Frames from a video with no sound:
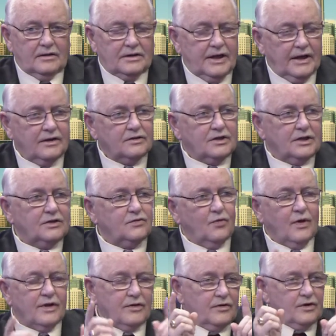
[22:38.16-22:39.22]
tells us
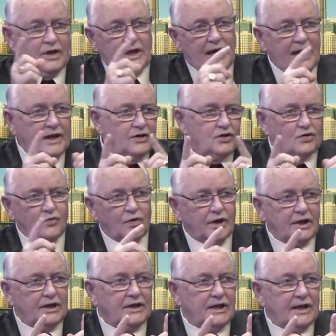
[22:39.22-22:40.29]
whether the eyes are
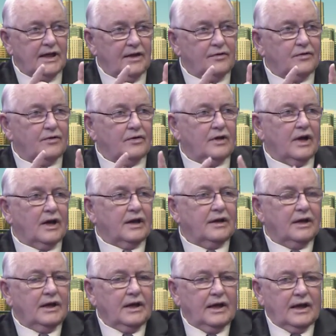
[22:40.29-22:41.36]
working together or not
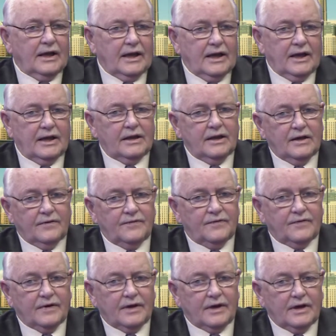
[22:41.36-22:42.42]
and
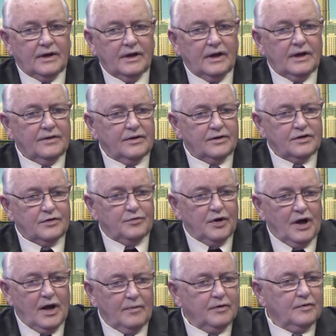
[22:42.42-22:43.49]
if uh, there's a
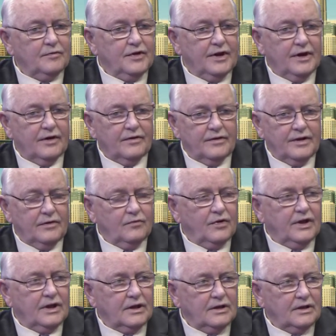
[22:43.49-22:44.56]
problem there then
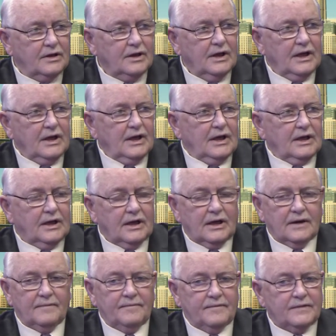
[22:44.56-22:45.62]
we can
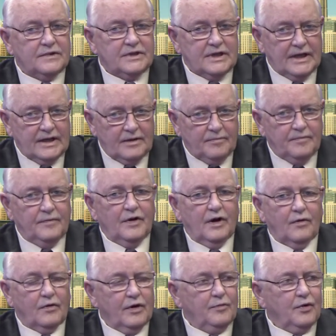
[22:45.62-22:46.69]
um, send a,
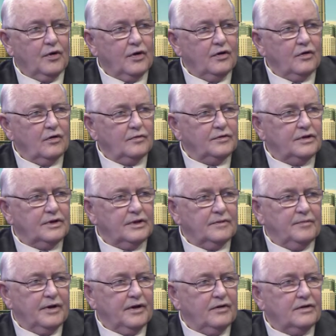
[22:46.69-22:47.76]
a, report home to the
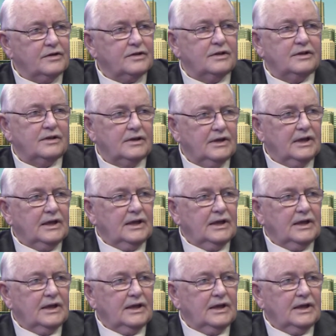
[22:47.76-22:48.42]
parents and